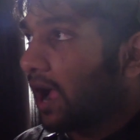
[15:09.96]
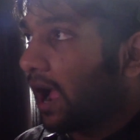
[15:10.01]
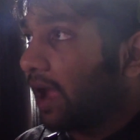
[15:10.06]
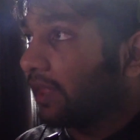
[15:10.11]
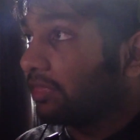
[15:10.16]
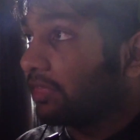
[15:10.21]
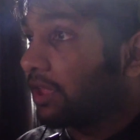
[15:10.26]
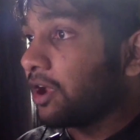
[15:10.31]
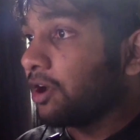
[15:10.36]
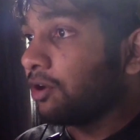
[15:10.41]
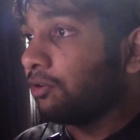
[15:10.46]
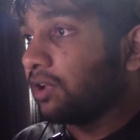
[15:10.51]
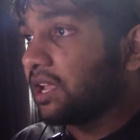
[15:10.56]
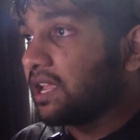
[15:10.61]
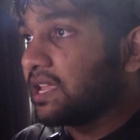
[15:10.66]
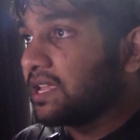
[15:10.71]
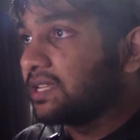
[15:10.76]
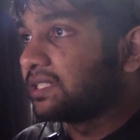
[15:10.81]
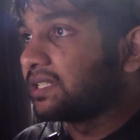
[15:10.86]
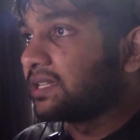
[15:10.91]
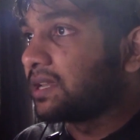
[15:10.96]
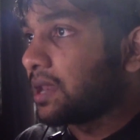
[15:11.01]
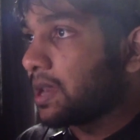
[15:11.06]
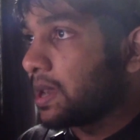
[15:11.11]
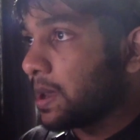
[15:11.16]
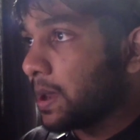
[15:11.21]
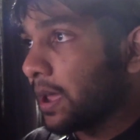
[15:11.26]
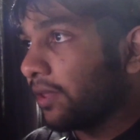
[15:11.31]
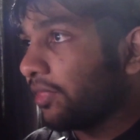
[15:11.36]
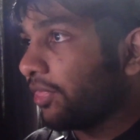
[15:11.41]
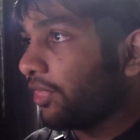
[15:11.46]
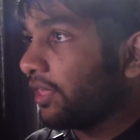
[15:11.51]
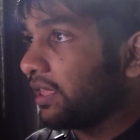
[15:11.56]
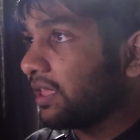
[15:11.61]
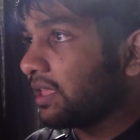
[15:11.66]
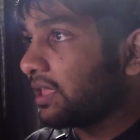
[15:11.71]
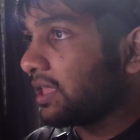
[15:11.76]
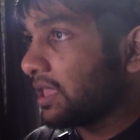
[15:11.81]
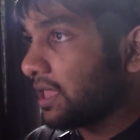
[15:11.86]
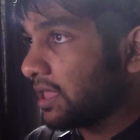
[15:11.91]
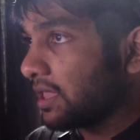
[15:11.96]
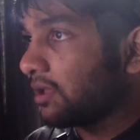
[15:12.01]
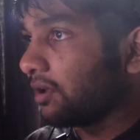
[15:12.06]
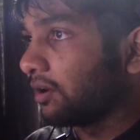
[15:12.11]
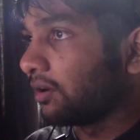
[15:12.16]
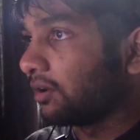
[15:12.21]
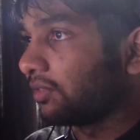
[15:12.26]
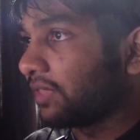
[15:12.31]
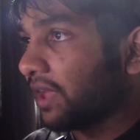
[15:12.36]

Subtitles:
There is nothing here